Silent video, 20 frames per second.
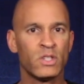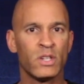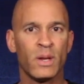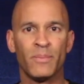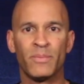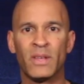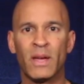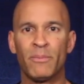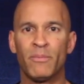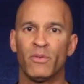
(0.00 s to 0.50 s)

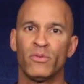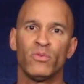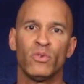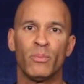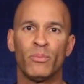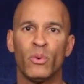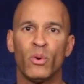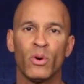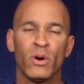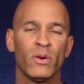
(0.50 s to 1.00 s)
some type of
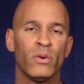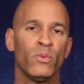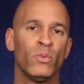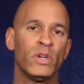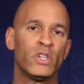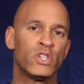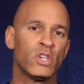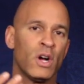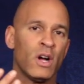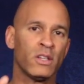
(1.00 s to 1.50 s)
rapport,
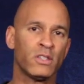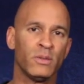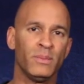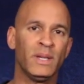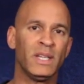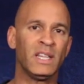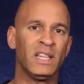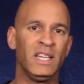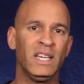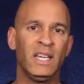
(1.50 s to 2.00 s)
which
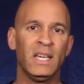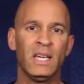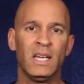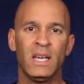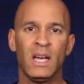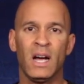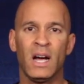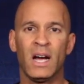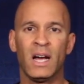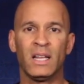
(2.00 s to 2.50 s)
ultimately
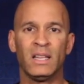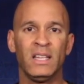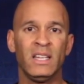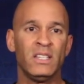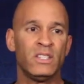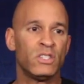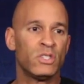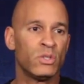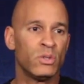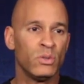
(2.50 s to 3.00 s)

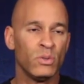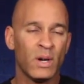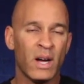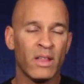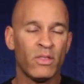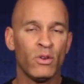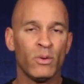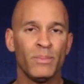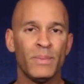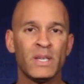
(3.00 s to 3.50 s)
leads to
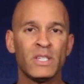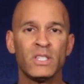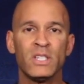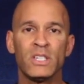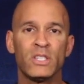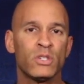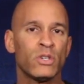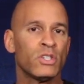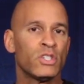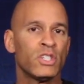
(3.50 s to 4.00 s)
either
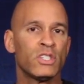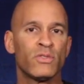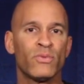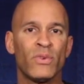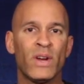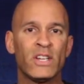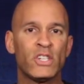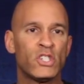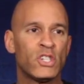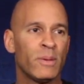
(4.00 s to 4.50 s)
business or just
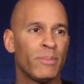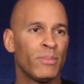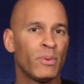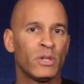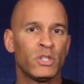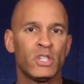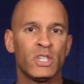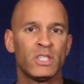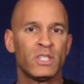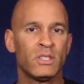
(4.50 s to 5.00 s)
friendship,
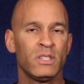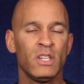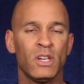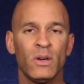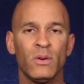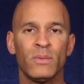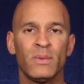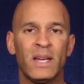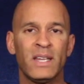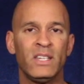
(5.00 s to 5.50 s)
or just,
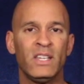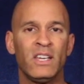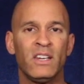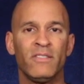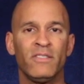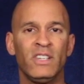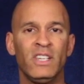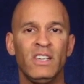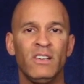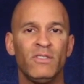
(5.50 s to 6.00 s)
at the
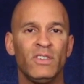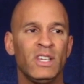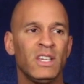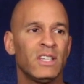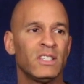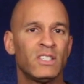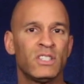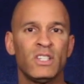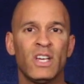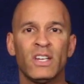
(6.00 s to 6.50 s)
end of the
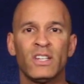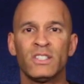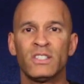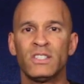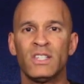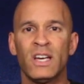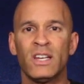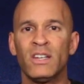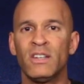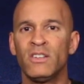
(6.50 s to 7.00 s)
evening, it's done,
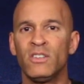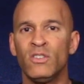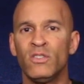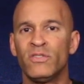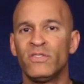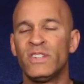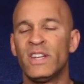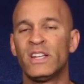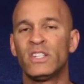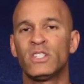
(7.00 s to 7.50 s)
and
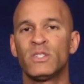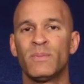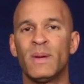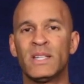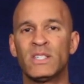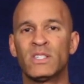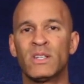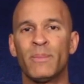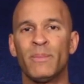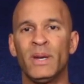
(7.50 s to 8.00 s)
you've just
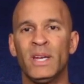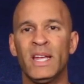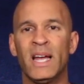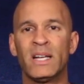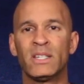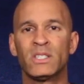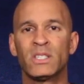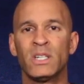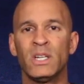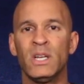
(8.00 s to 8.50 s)
met somebody
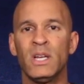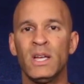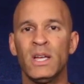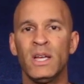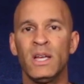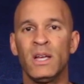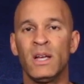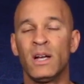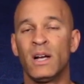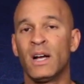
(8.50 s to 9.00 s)
else,
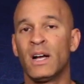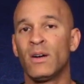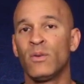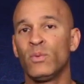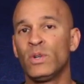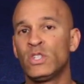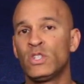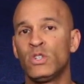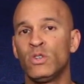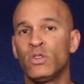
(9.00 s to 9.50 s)

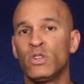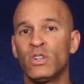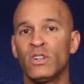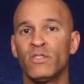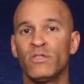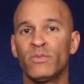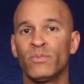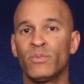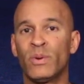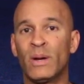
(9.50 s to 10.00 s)
which you could
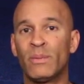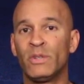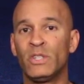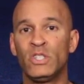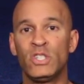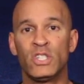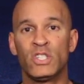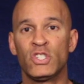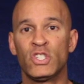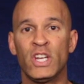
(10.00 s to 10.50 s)
have
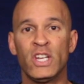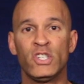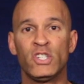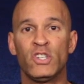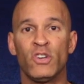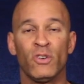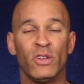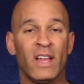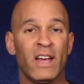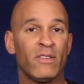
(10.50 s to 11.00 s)
probably just
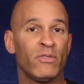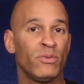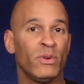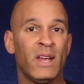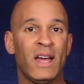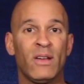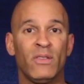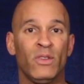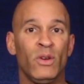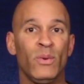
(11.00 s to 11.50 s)
changed their life
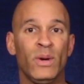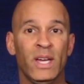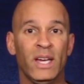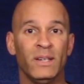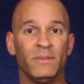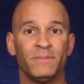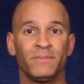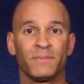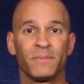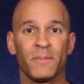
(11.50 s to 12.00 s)
without knowing
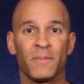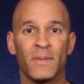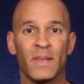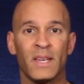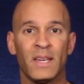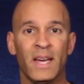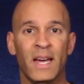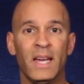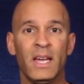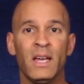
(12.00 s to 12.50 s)
it.
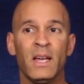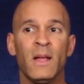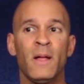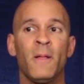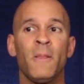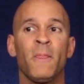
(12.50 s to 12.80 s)
Okay?